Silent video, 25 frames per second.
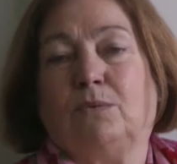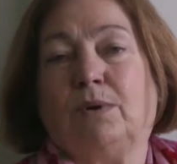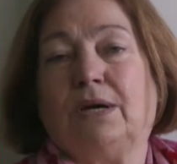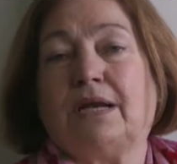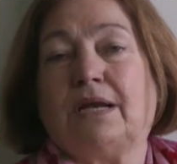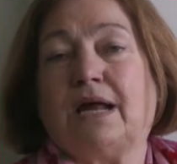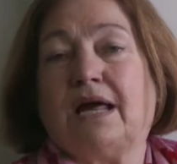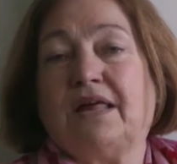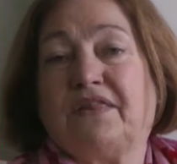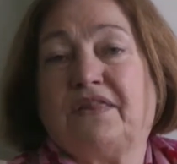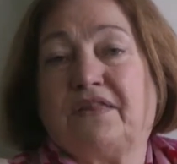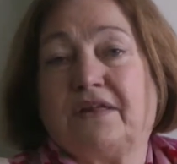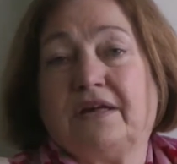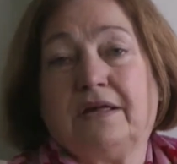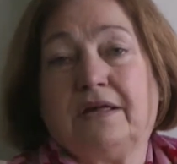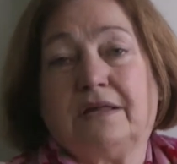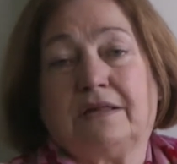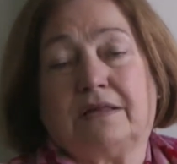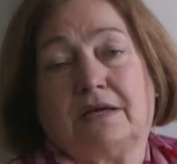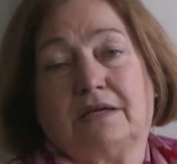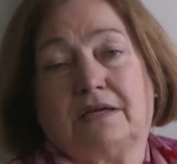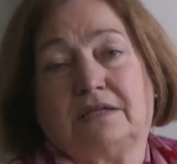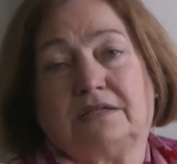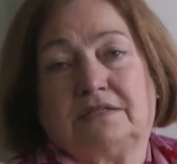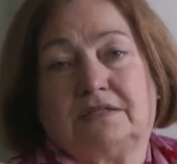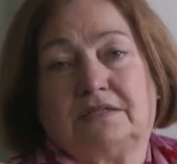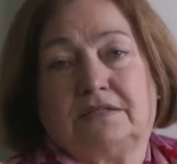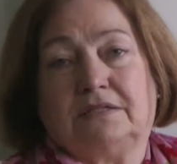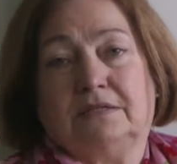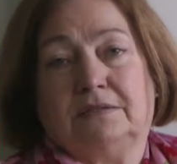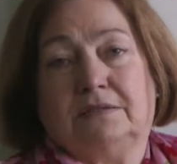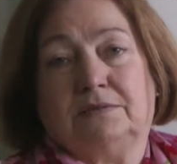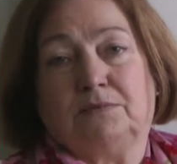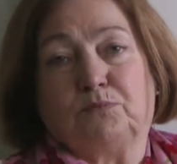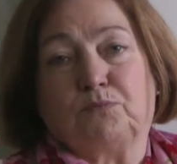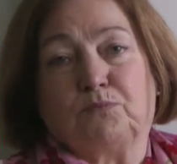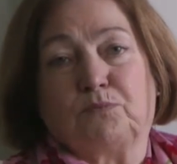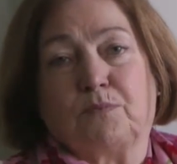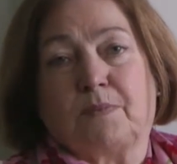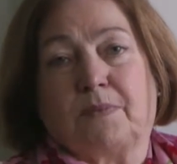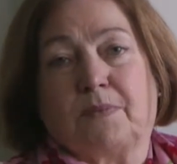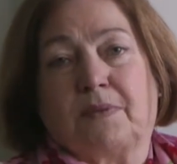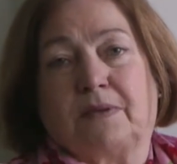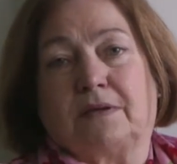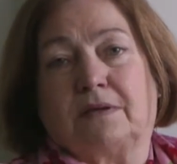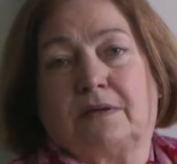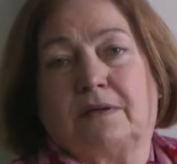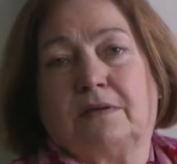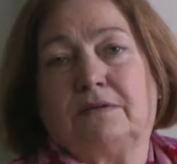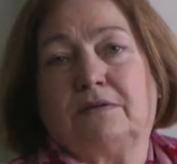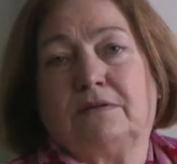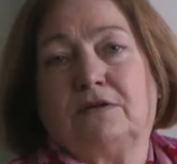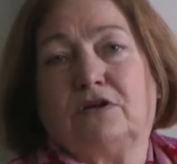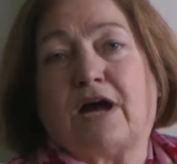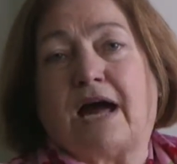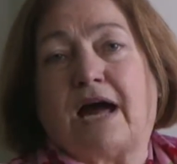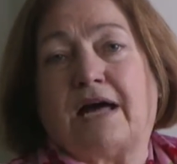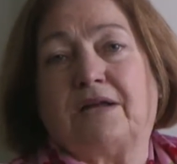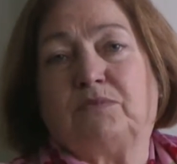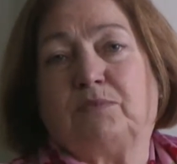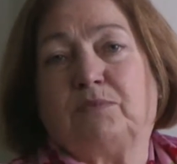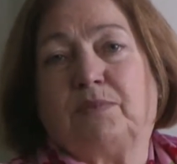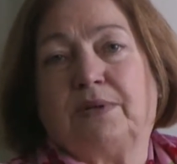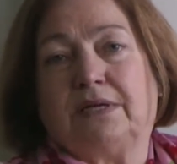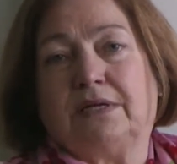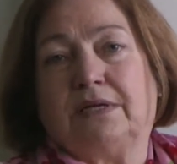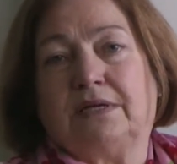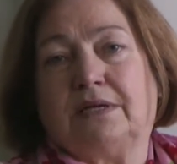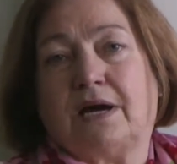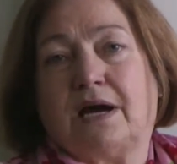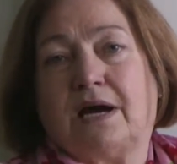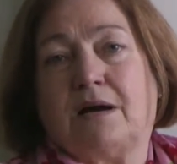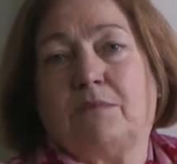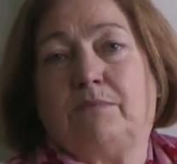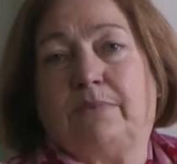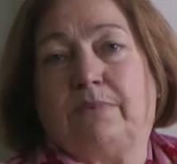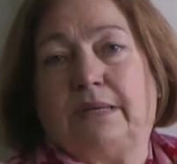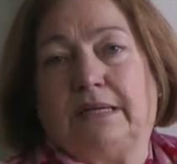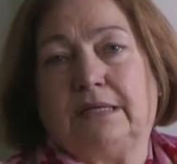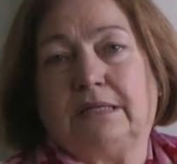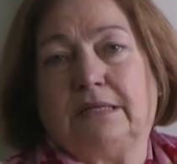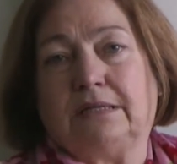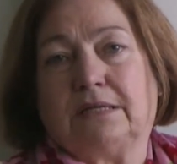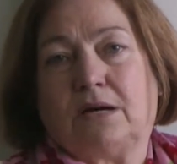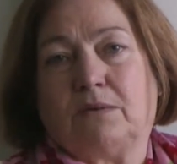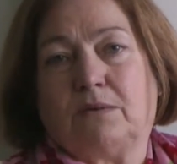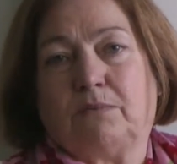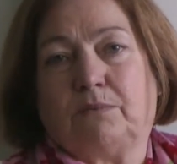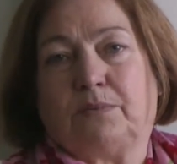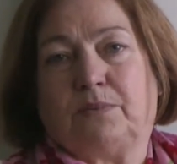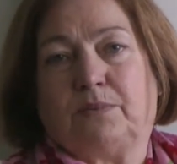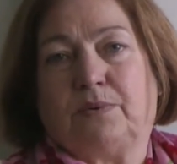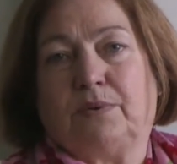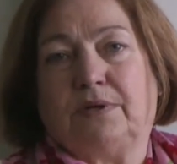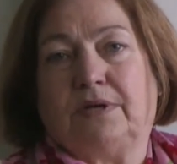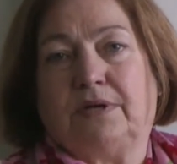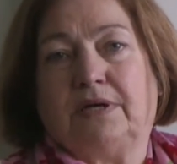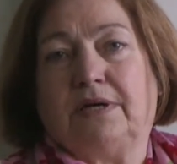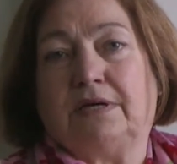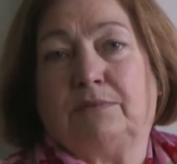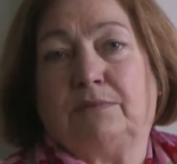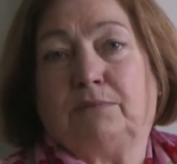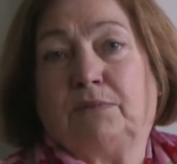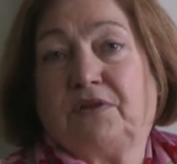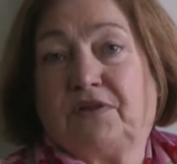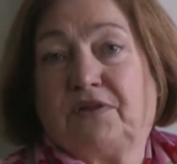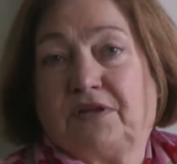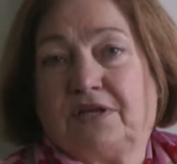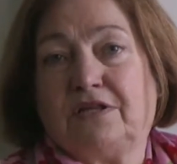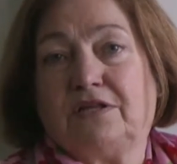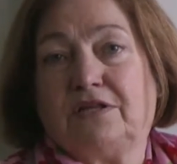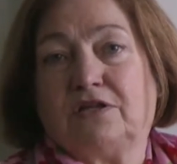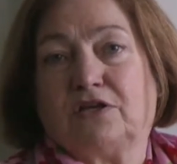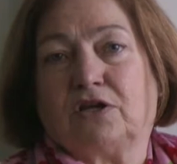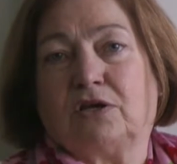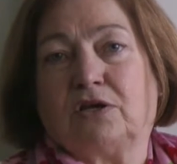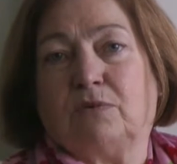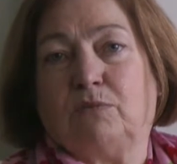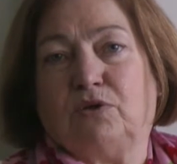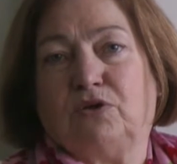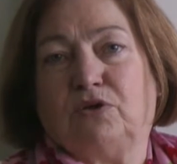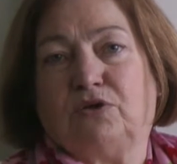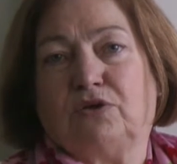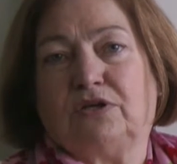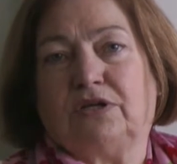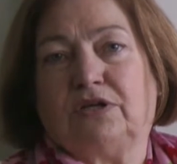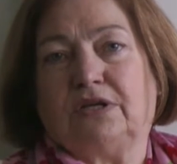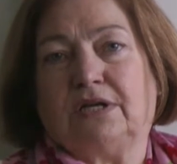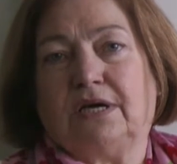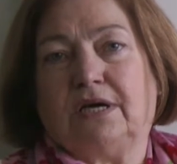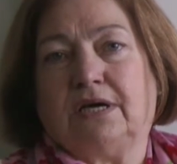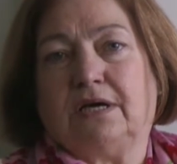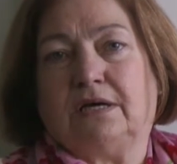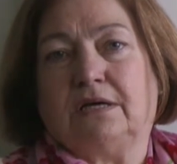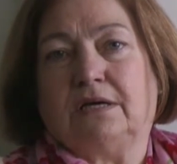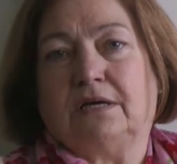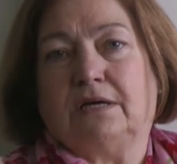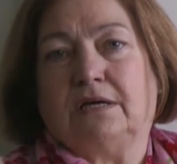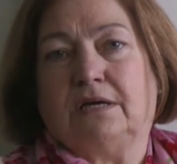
Well, I think that there had been a build-up within the community